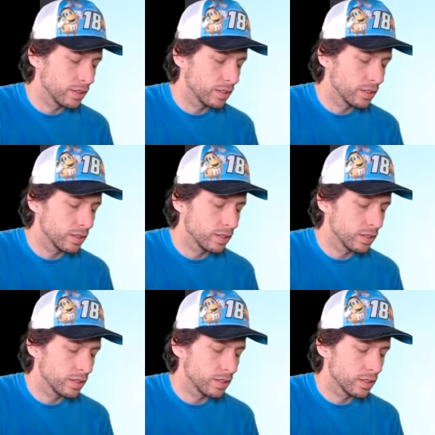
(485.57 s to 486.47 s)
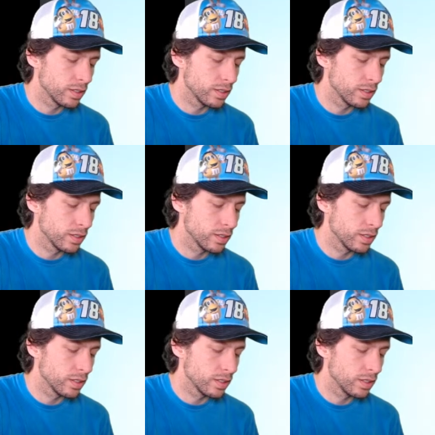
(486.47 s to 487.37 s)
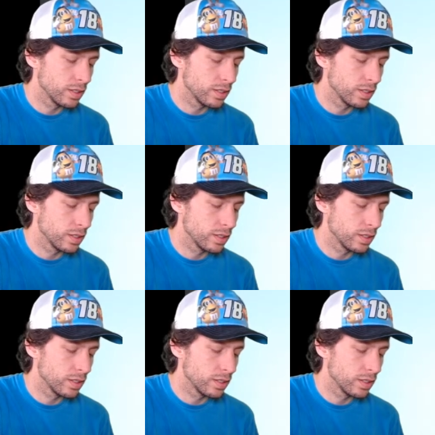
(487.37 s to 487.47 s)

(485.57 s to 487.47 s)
Nothing is said.